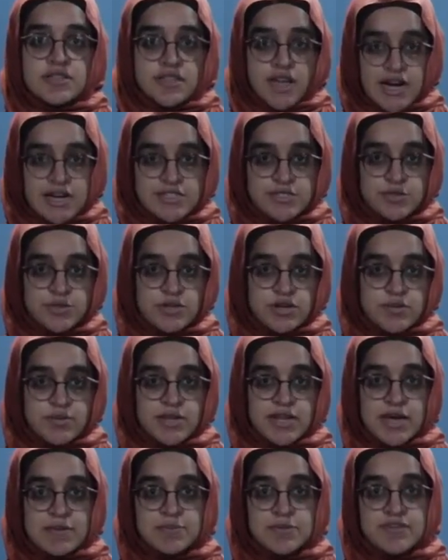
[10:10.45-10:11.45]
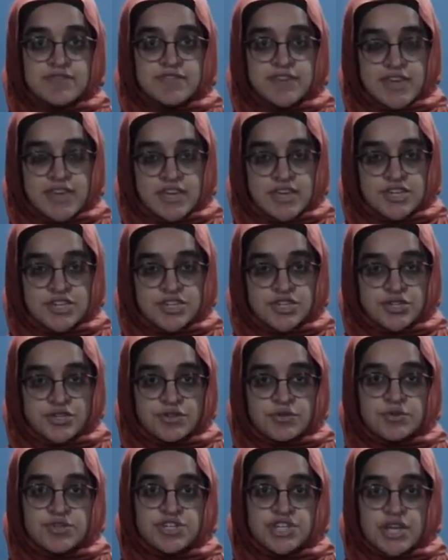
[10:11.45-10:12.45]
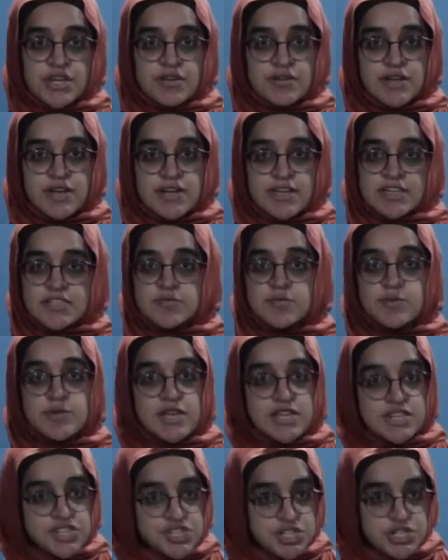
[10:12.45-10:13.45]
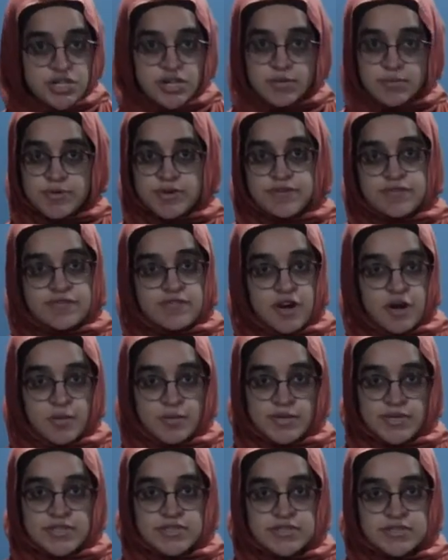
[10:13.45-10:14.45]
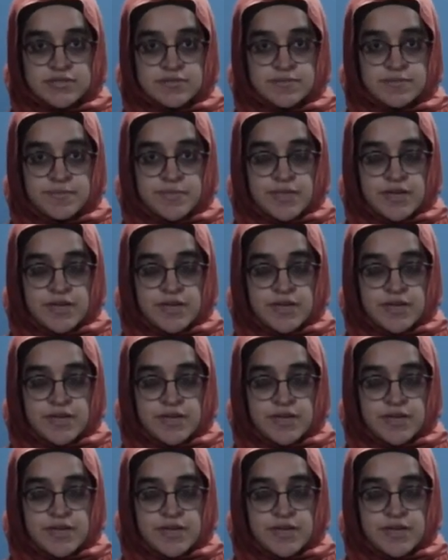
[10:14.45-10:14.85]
isothermal amplification to generate exponential number of copies,